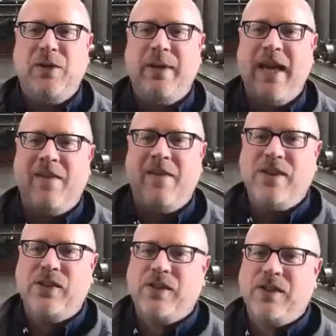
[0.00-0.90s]
We have
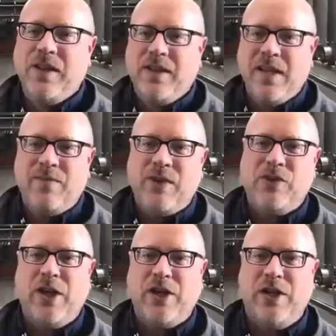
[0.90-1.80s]
this
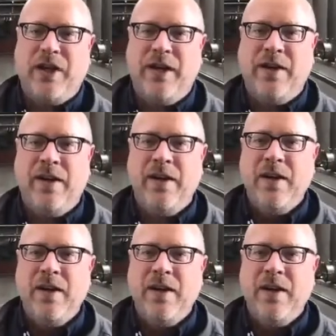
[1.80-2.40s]
infrastructure here